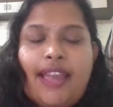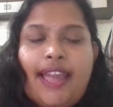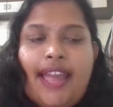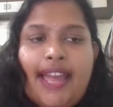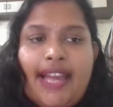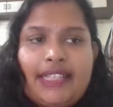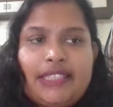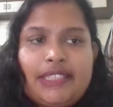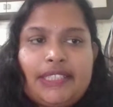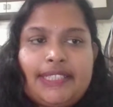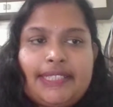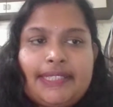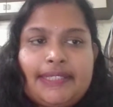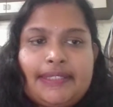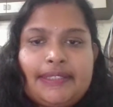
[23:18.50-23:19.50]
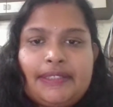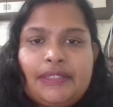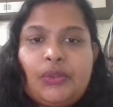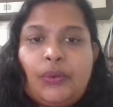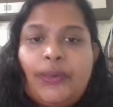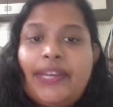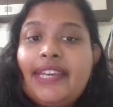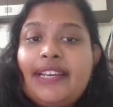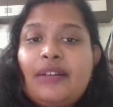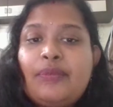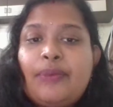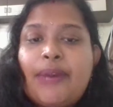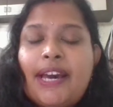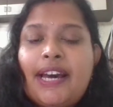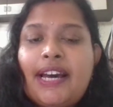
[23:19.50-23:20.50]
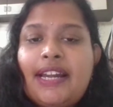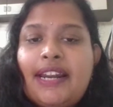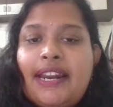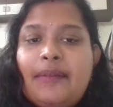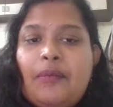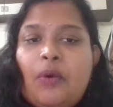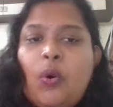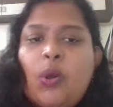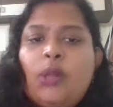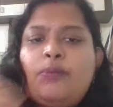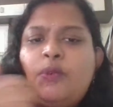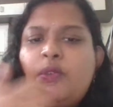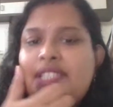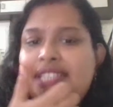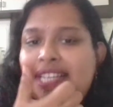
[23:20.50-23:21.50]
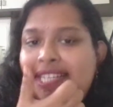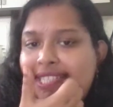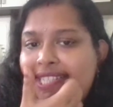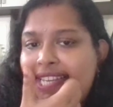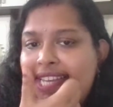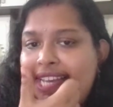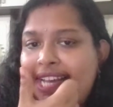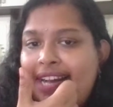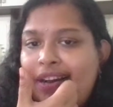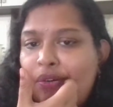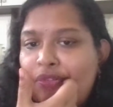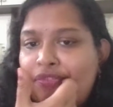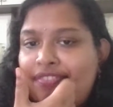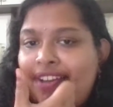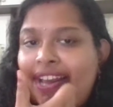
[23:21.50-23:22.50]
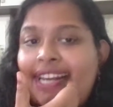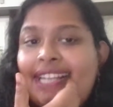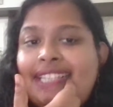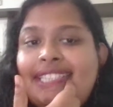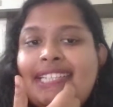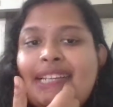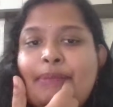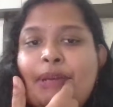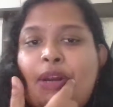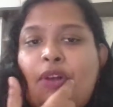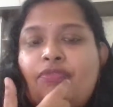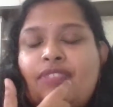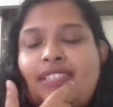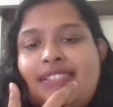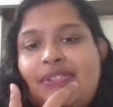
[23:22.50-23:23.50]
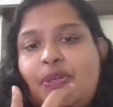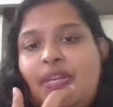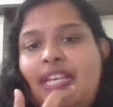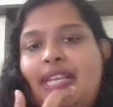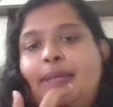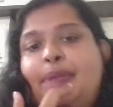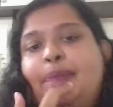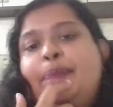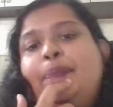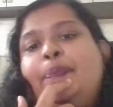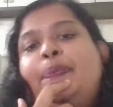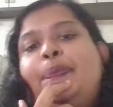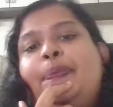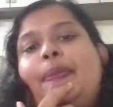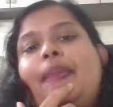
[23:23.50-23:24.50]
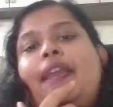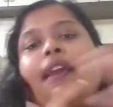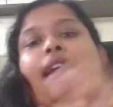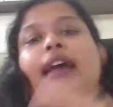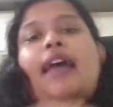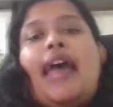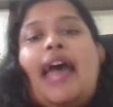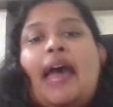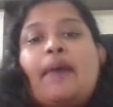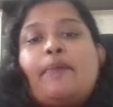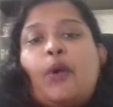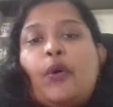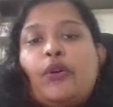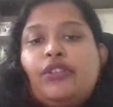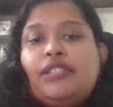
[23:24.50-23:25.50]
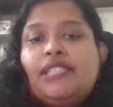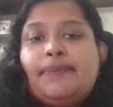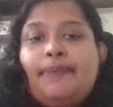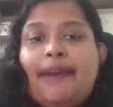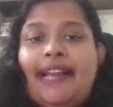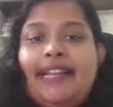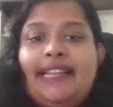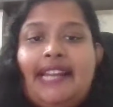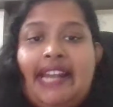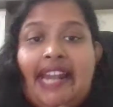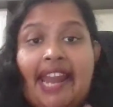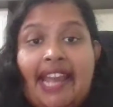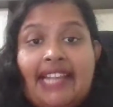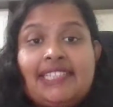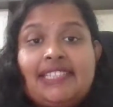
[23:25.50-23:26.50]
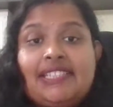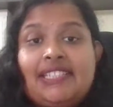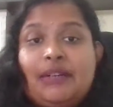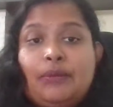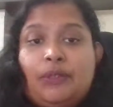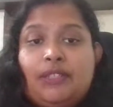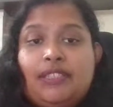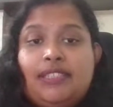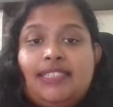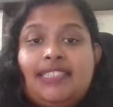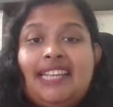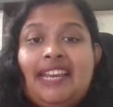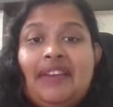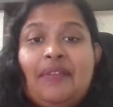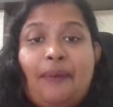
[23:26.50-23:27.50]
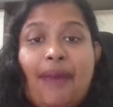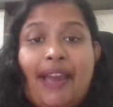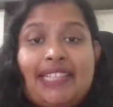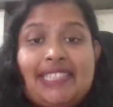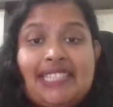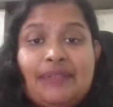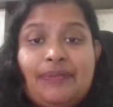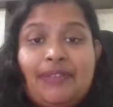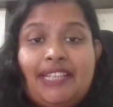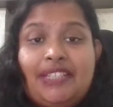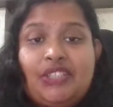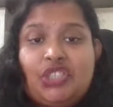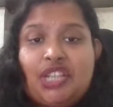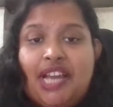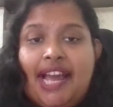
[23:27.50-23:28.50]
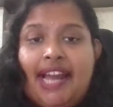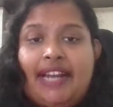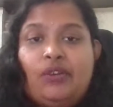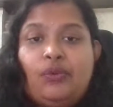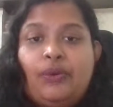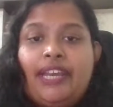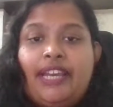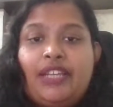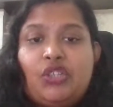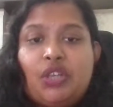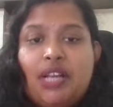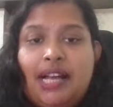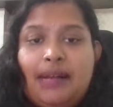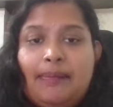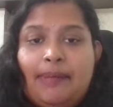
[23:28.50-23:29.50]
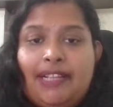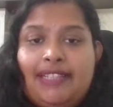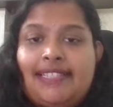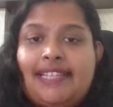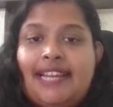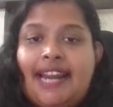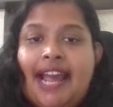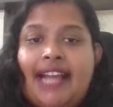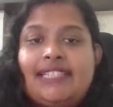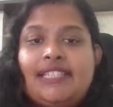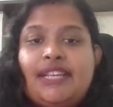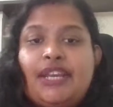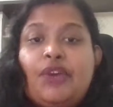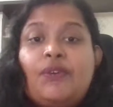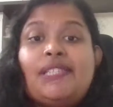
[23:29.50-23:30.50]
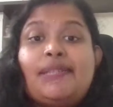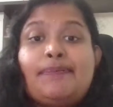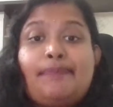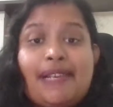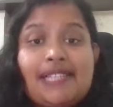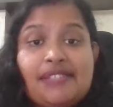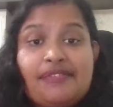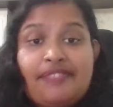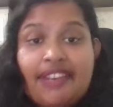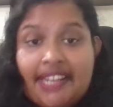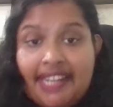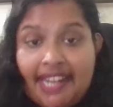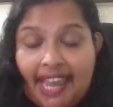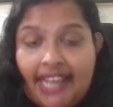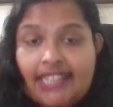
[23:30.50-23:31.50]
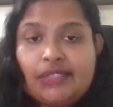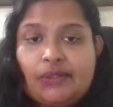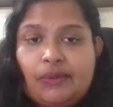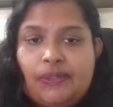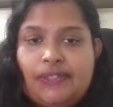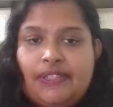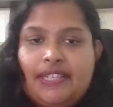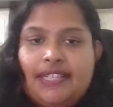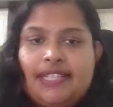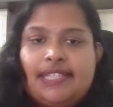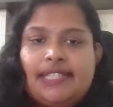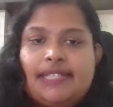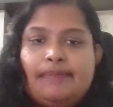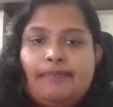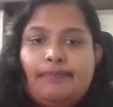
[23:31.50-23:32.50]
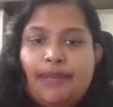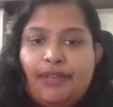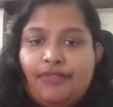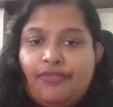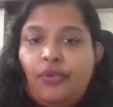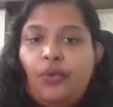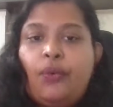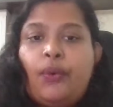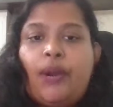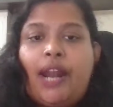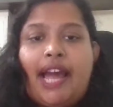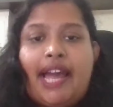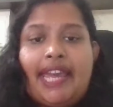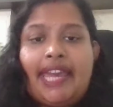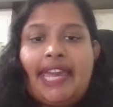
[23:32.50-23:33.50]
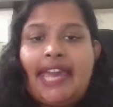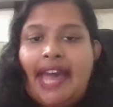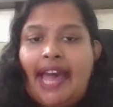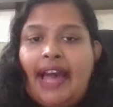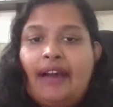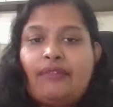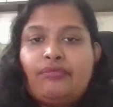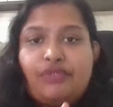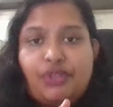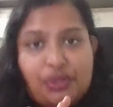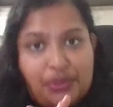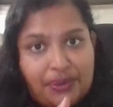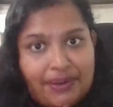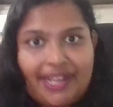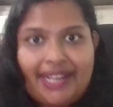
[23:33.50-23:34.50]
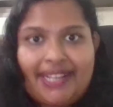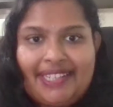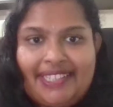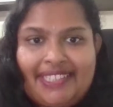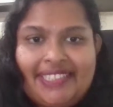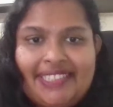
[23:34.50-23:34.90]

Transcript: And so here we are almost entering our final segment of the stream. I'm going to spend the next hours interacting with the chat, looking at your comments, and answering your specific tax questions before I have to run.